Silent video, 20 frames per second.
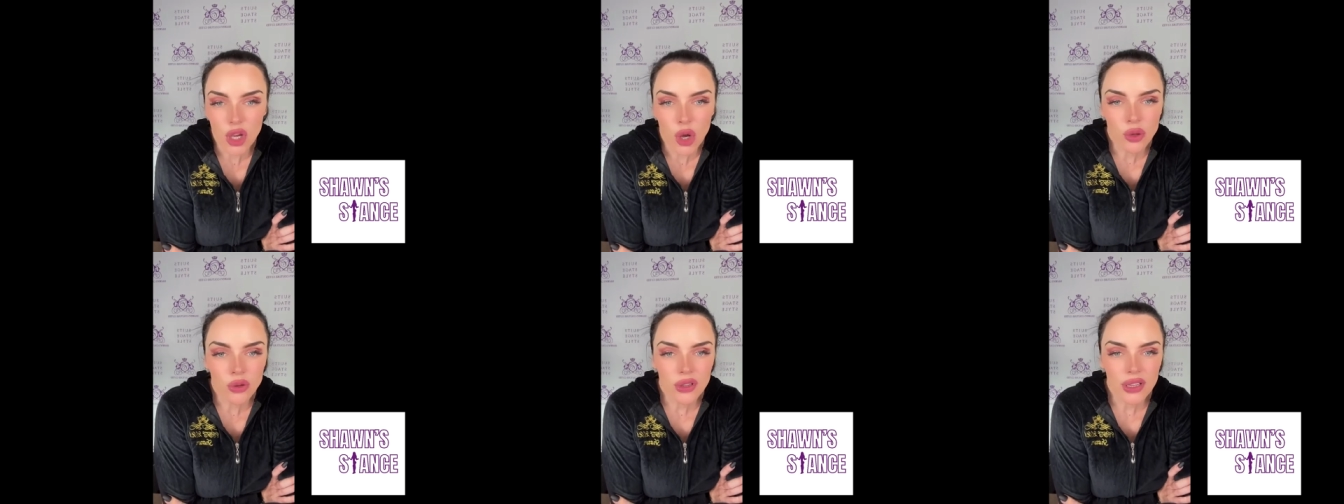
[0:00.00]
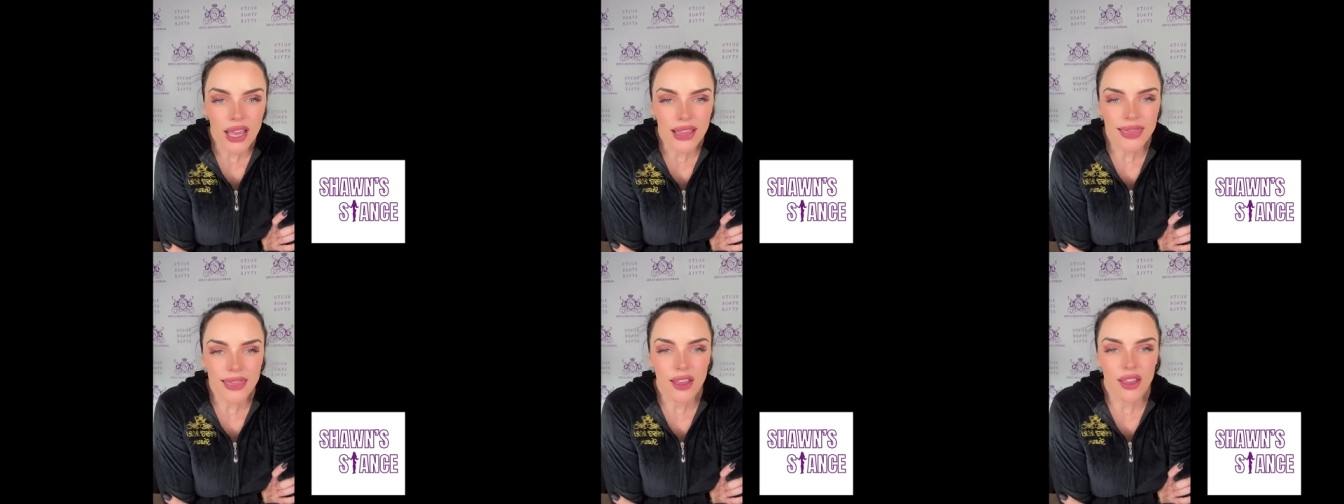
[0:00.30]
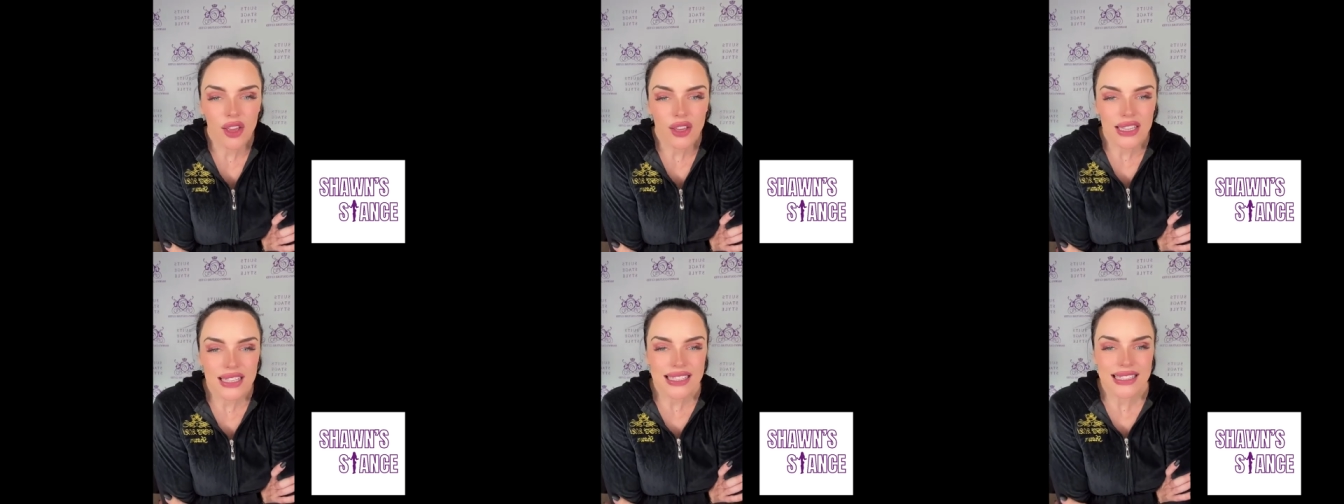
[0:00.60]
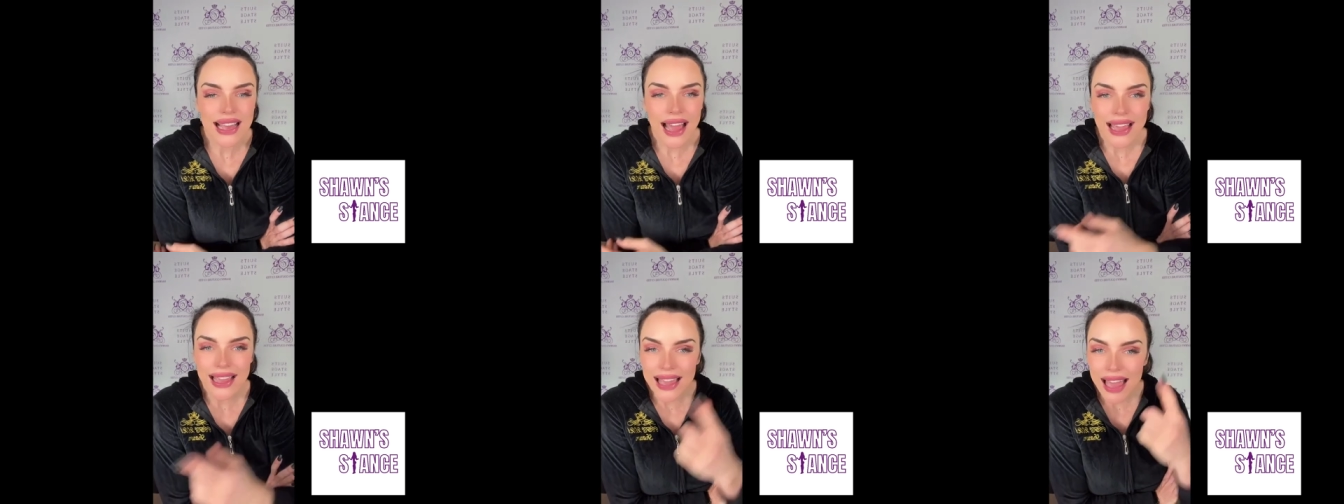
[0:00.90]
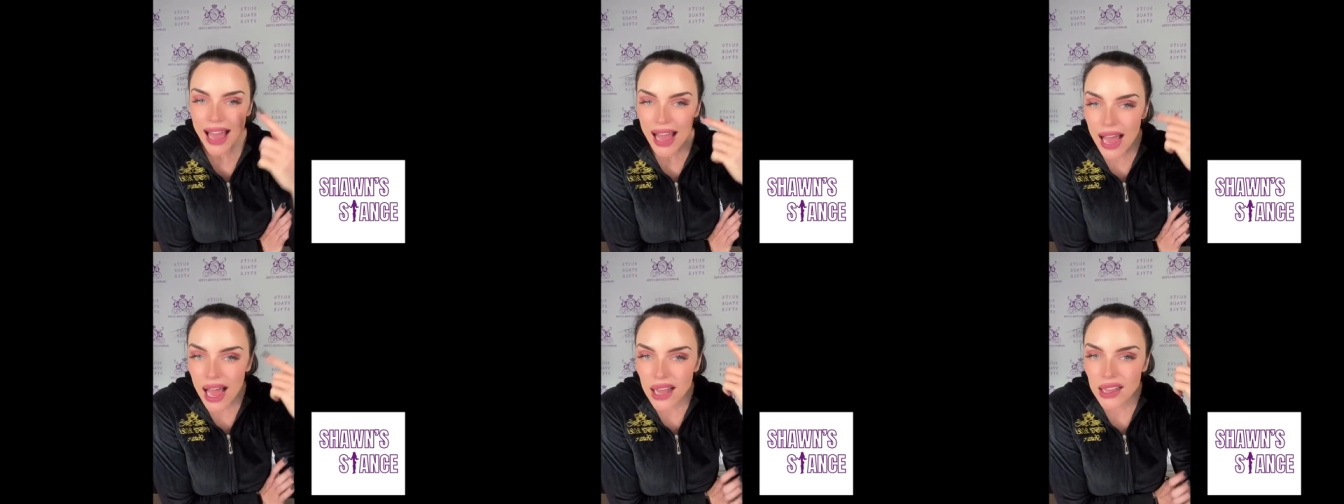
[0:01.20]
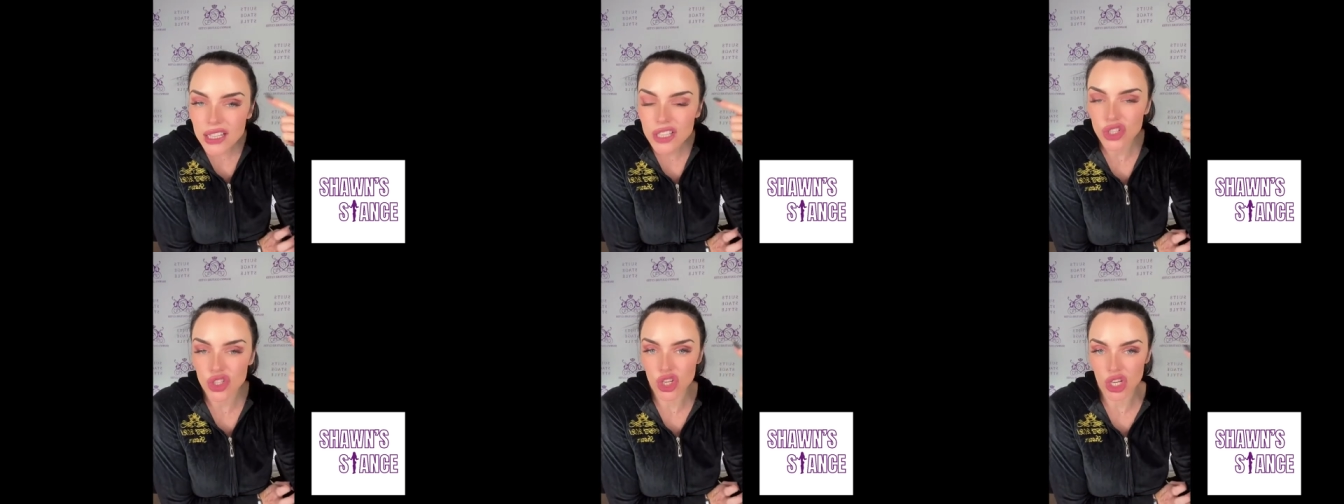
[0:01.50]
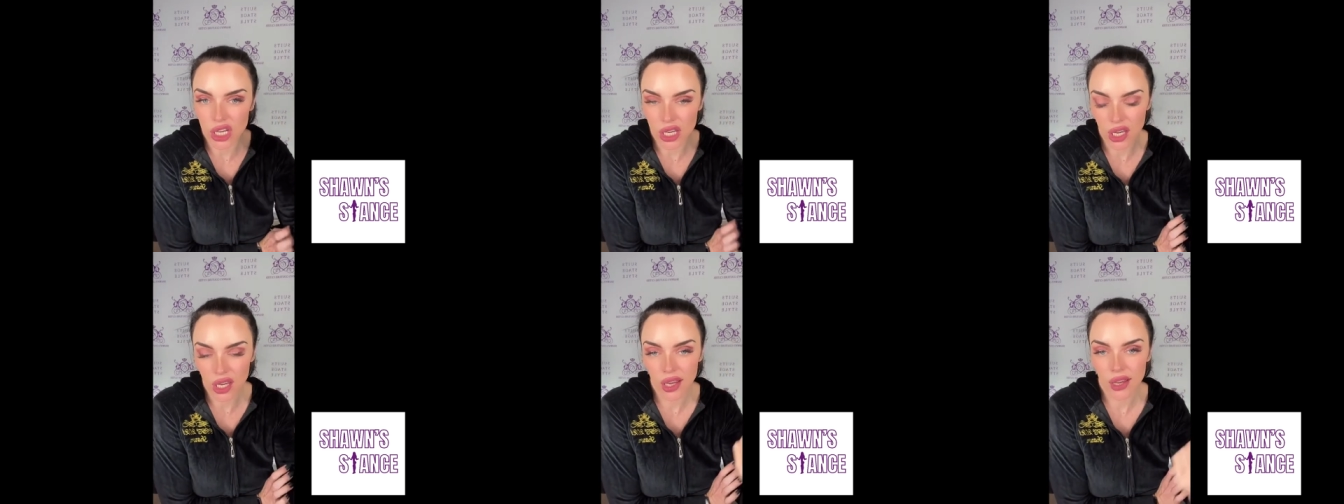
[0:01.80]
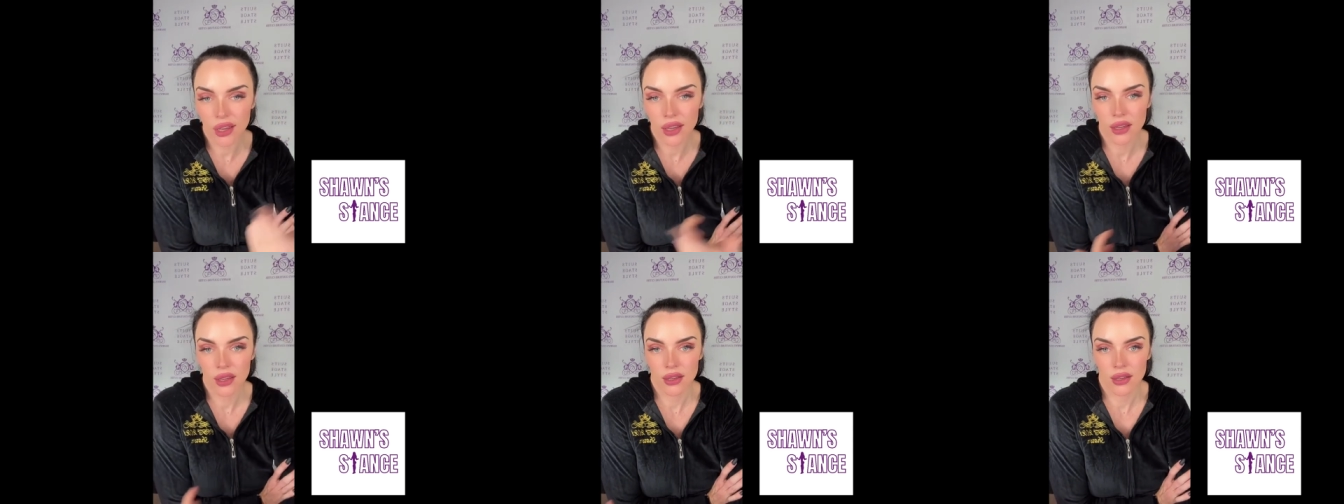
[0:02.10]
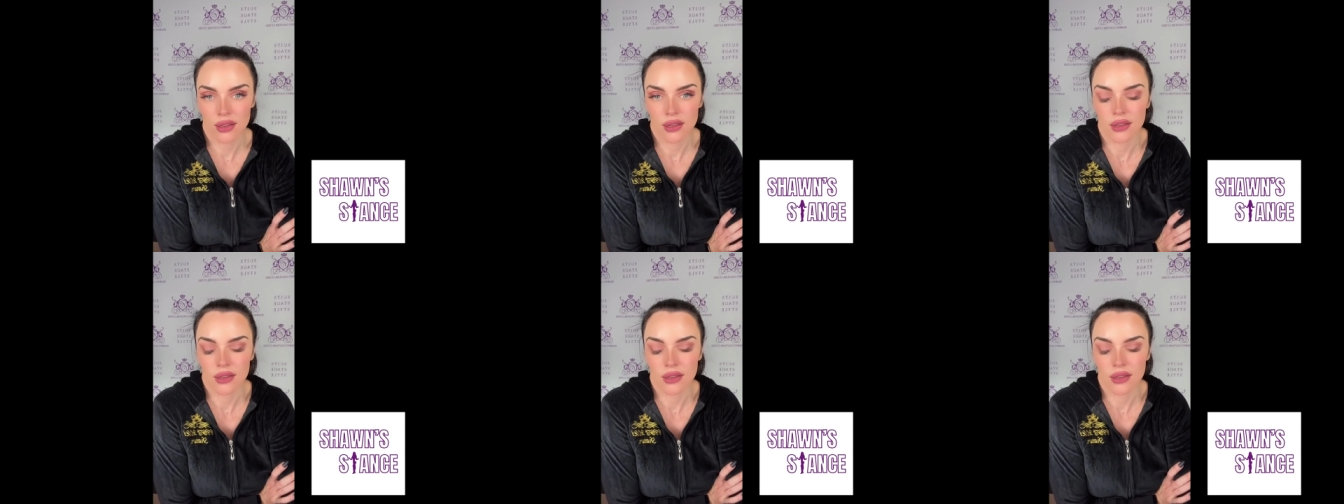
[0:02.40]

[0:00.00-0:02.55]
Don't let the psychology